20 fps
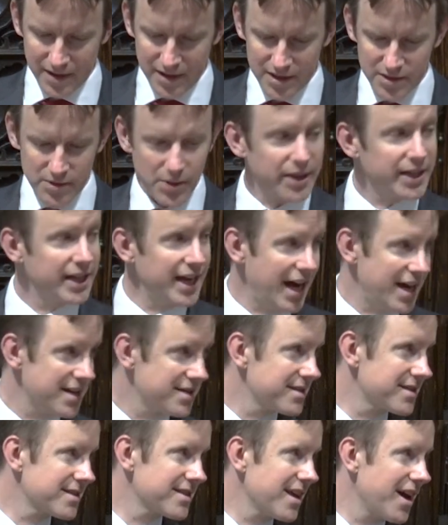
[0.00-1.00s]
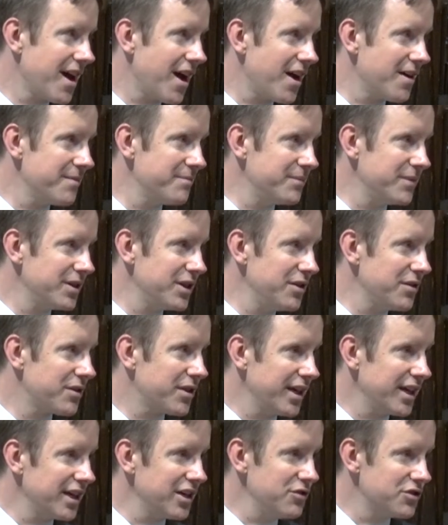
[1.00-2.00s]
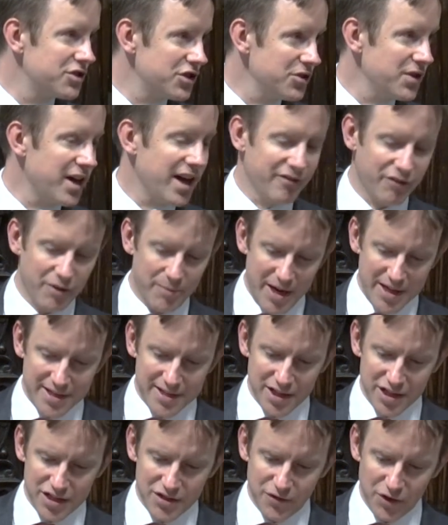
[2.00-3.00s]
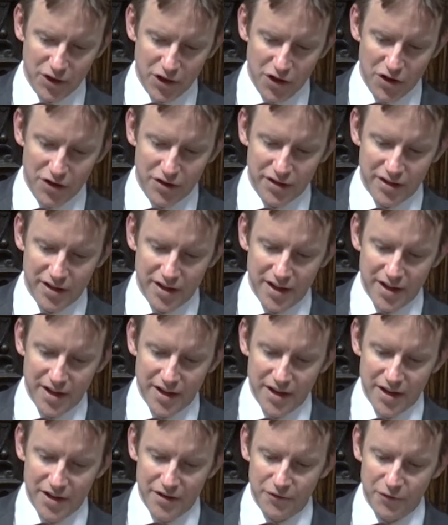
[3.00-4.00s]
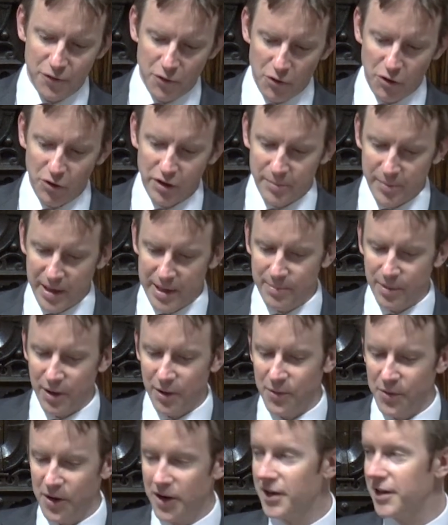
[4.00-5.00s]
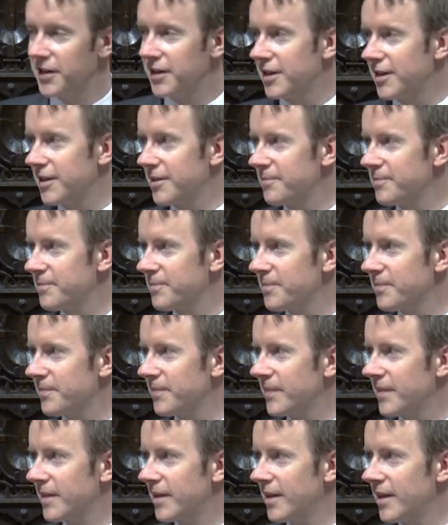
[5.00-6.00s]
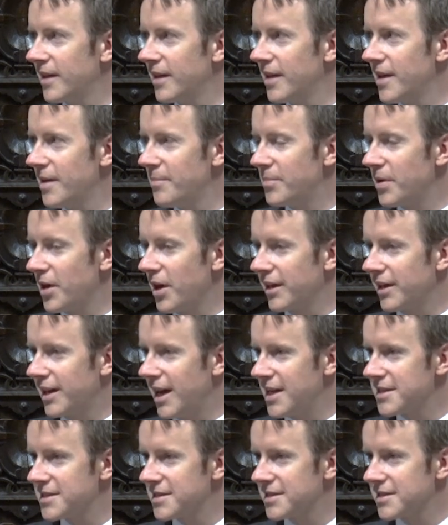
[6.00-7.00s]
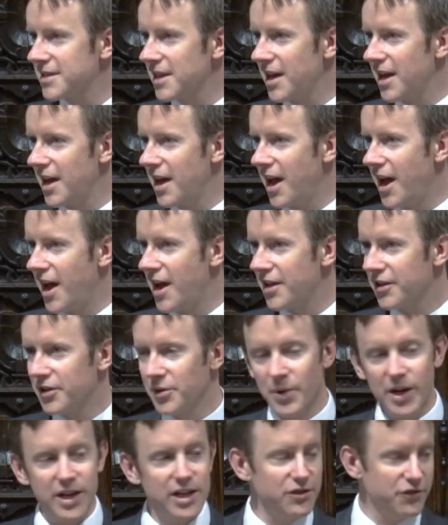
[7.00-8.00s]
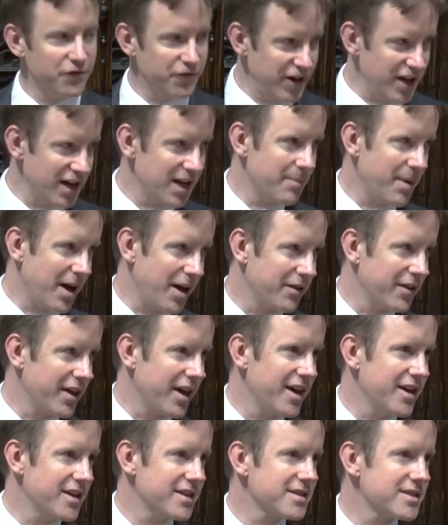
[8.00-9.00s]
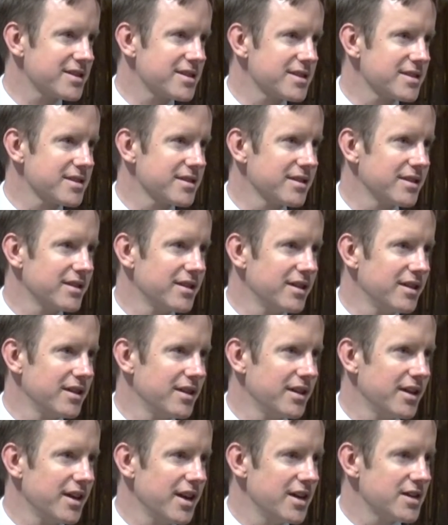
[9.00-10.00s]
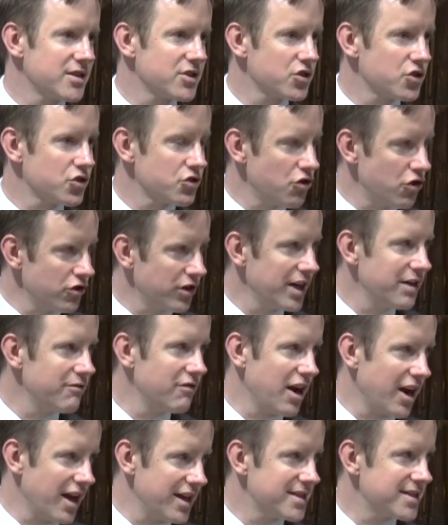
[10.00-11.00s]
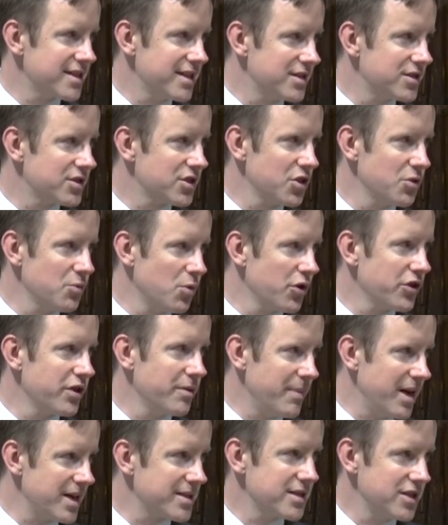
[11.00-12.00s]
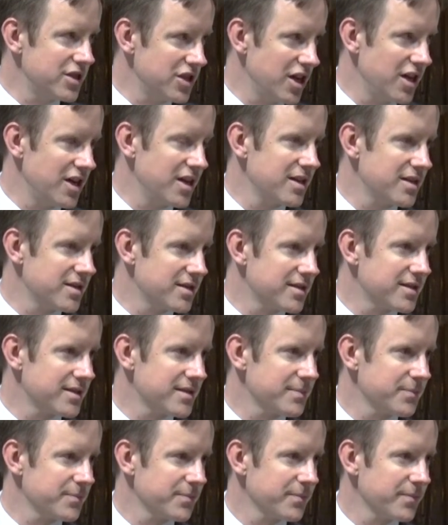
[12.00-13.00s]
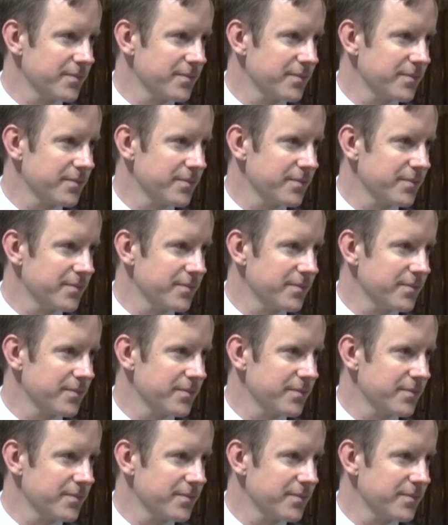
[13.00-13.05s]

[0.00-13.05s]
So I guess um, you think you do have a message for God for all the people at work. But I guess uh, the way you feel about that is strongly related to what the message is.